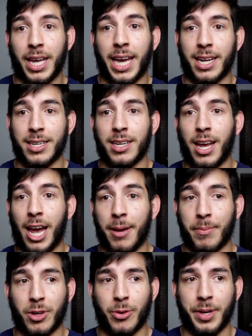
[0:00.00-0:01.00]
and
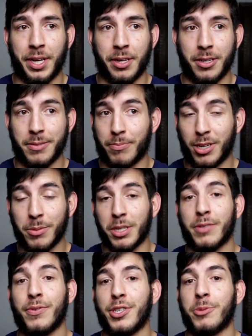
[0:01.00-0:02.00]
I'm going pretty
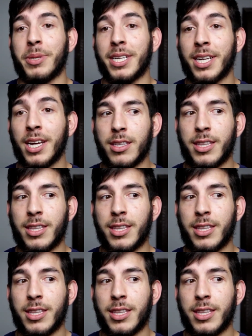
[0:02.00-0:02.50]
much full speed.